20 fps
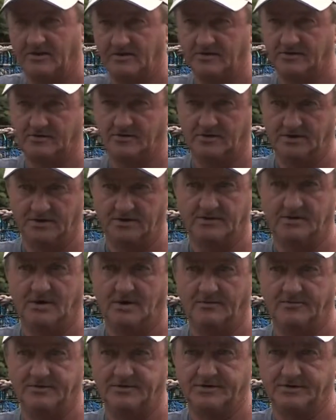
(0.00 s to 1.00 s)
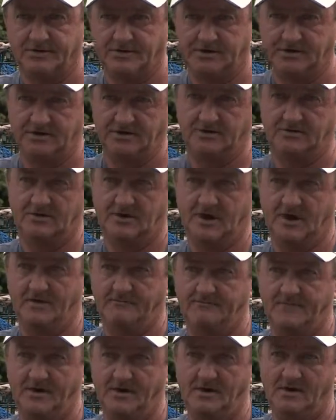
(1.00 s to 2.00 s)
and it's quite a job just to get the trap
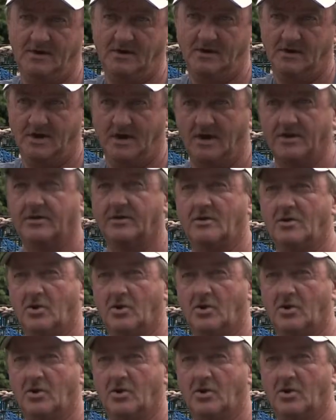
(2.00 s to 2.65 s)
out of the